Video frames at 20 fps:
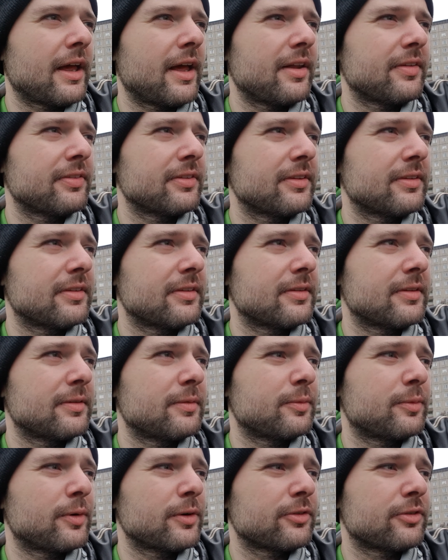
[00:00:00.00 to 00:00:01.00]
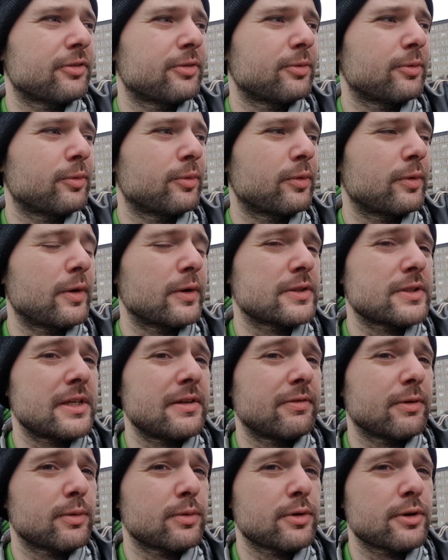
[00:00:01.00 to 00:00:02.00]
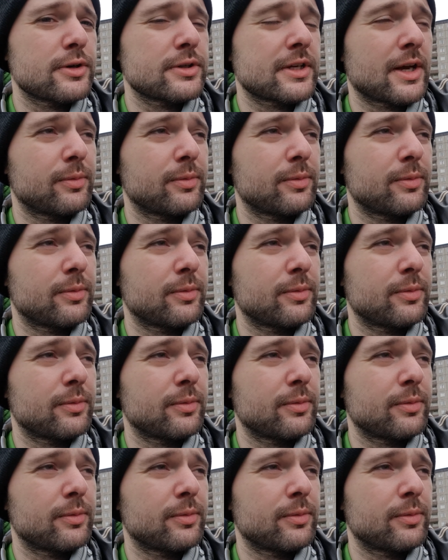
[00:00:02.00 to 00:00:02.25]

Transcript: And what's what's even worse,